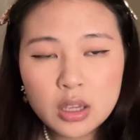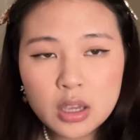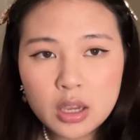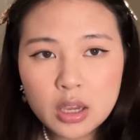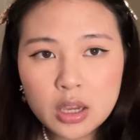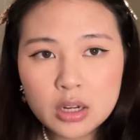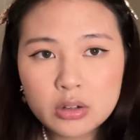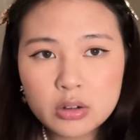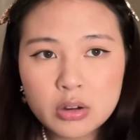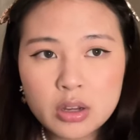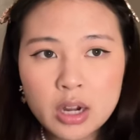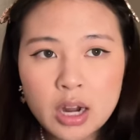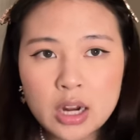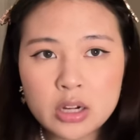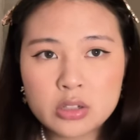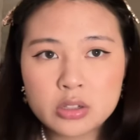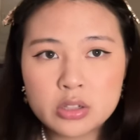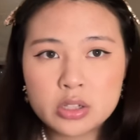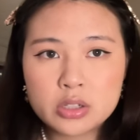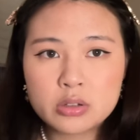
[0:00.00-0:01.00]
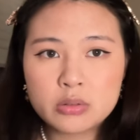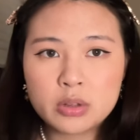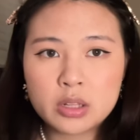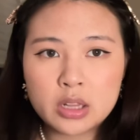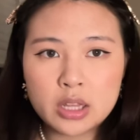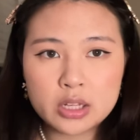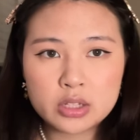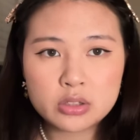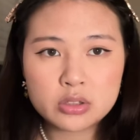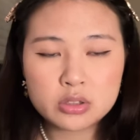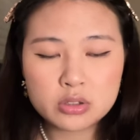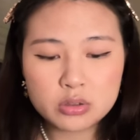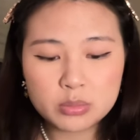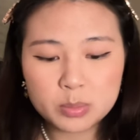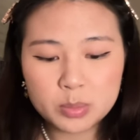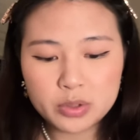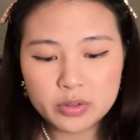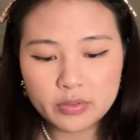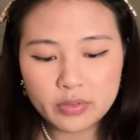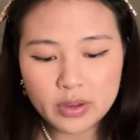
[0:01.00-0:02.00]
And you can actually do it like
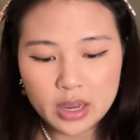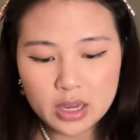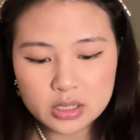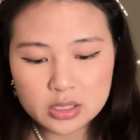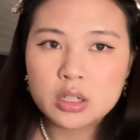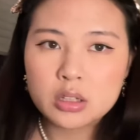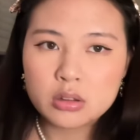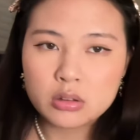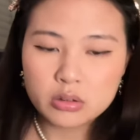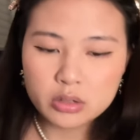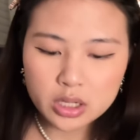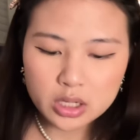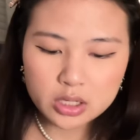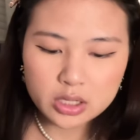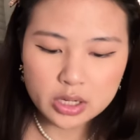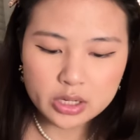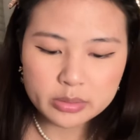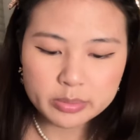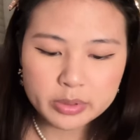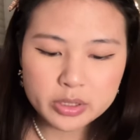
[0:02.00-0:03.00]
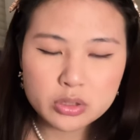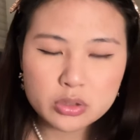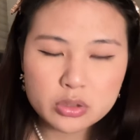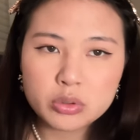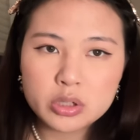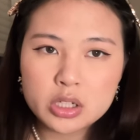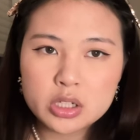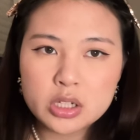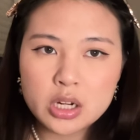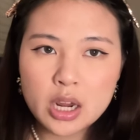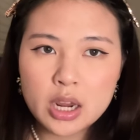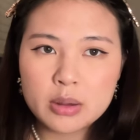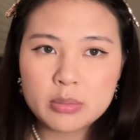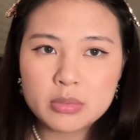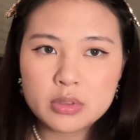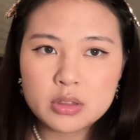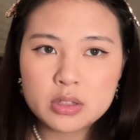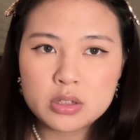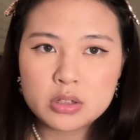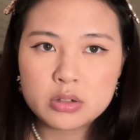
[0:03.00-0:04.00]
super fast. Low-key takes me shorter
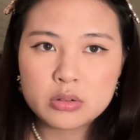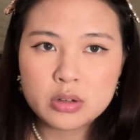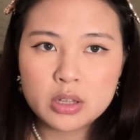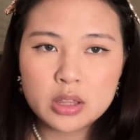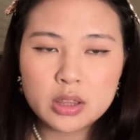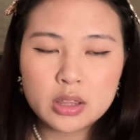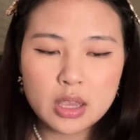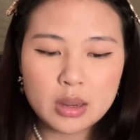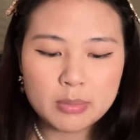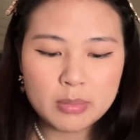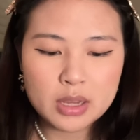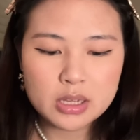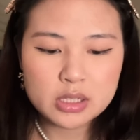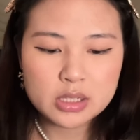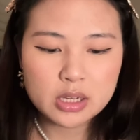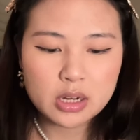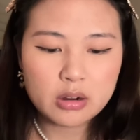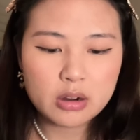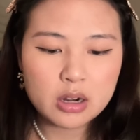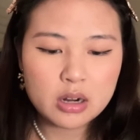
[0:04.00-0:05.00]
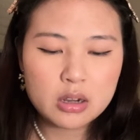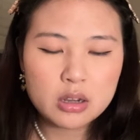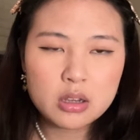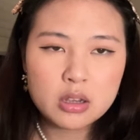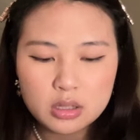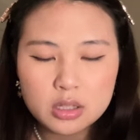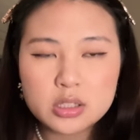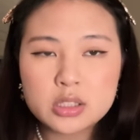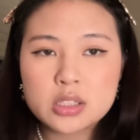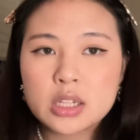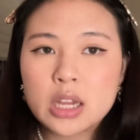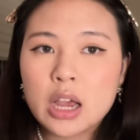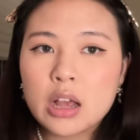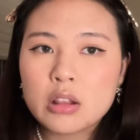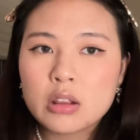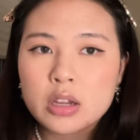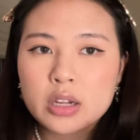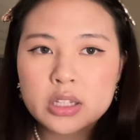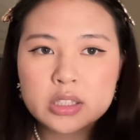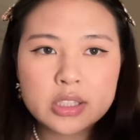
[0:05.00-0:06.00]
time to do it than mascara. Let's see how
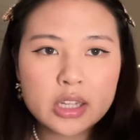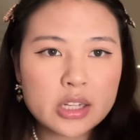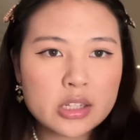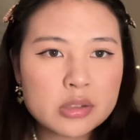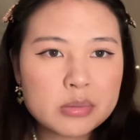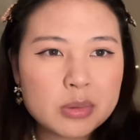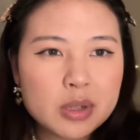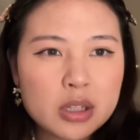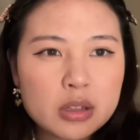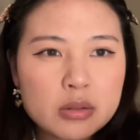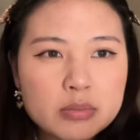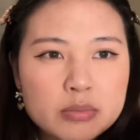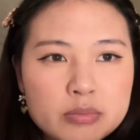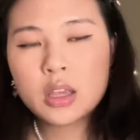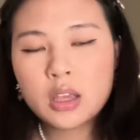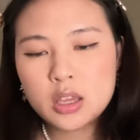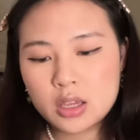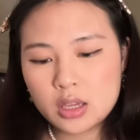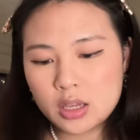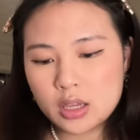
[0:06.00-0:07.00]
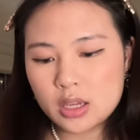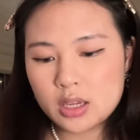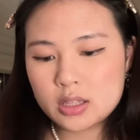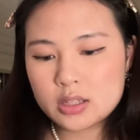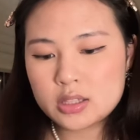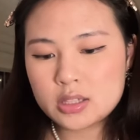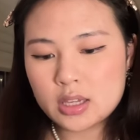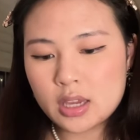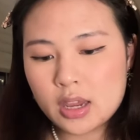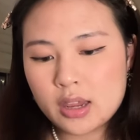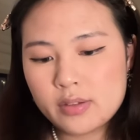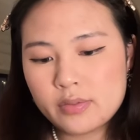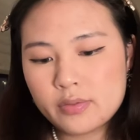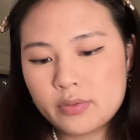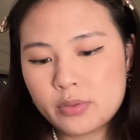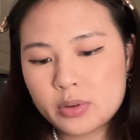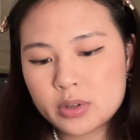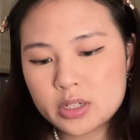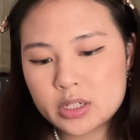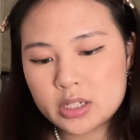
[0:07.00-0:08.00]
long it takes me. It's
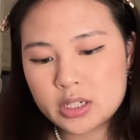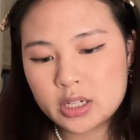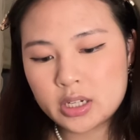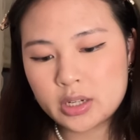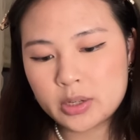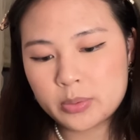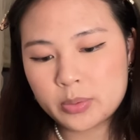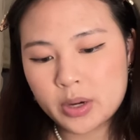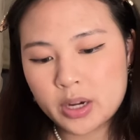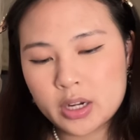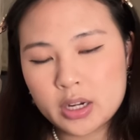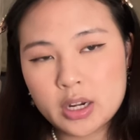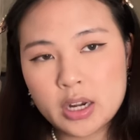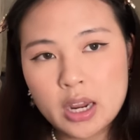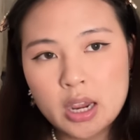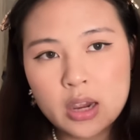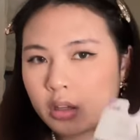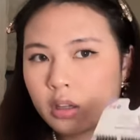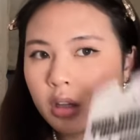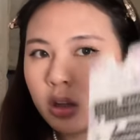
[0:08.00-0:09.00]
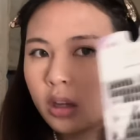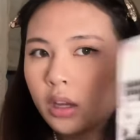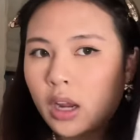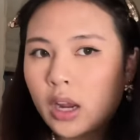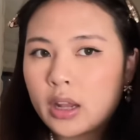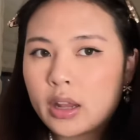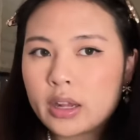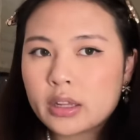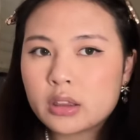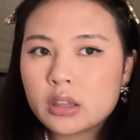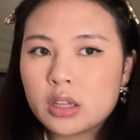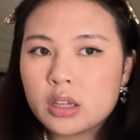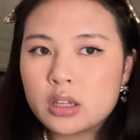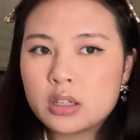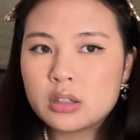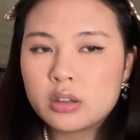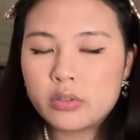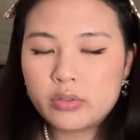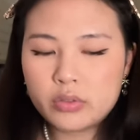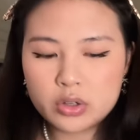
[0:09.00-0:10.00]
8:14 right now. I like the
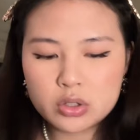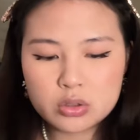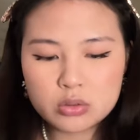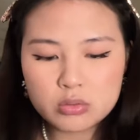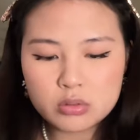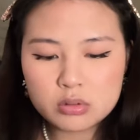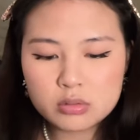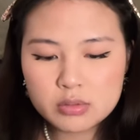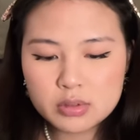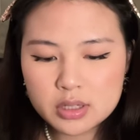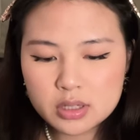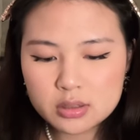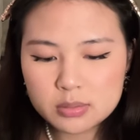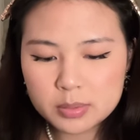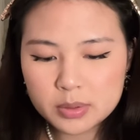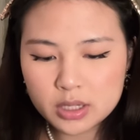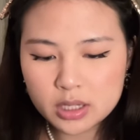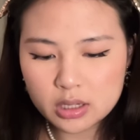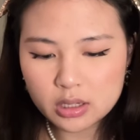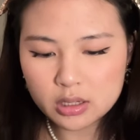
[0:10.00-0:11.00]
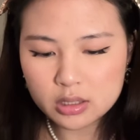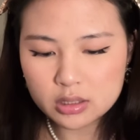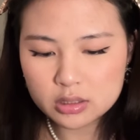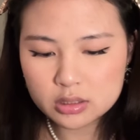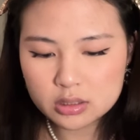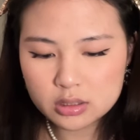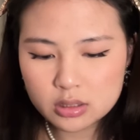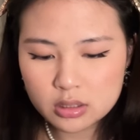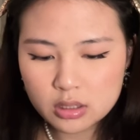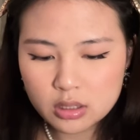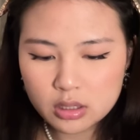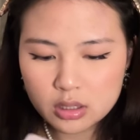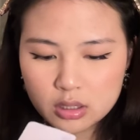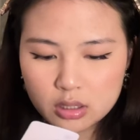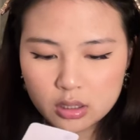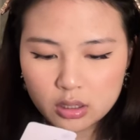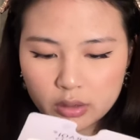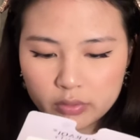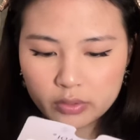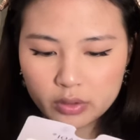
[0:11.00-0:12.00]
individual ones because
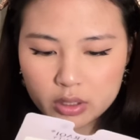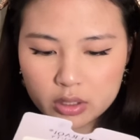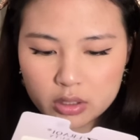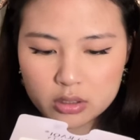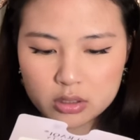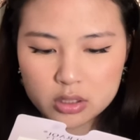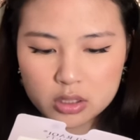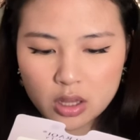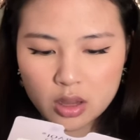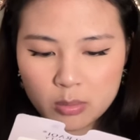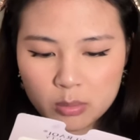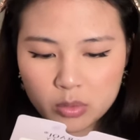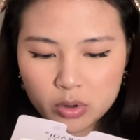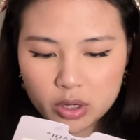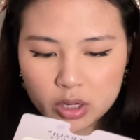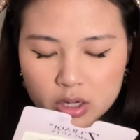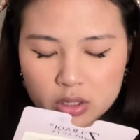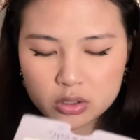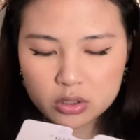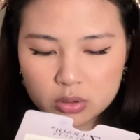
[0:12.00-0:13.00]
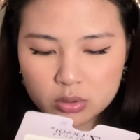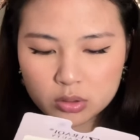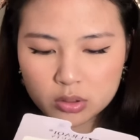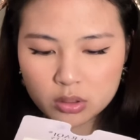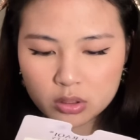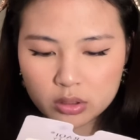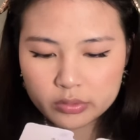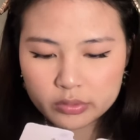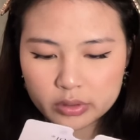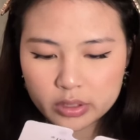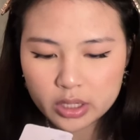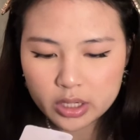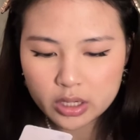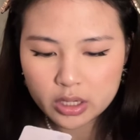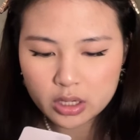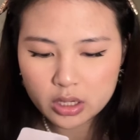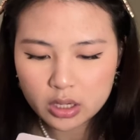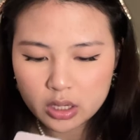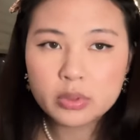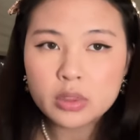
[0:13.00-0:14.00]
I feel like you just have more control over it.
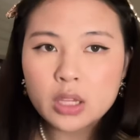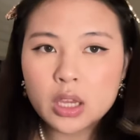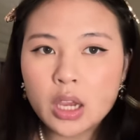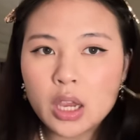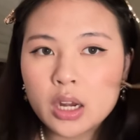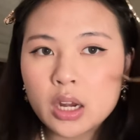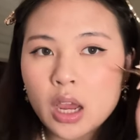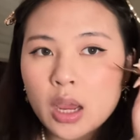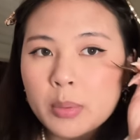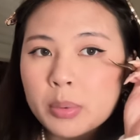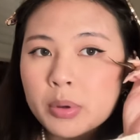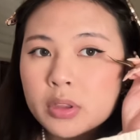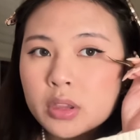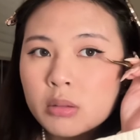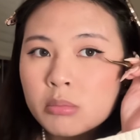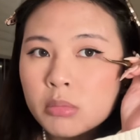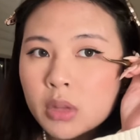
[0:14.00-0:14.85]
And I put them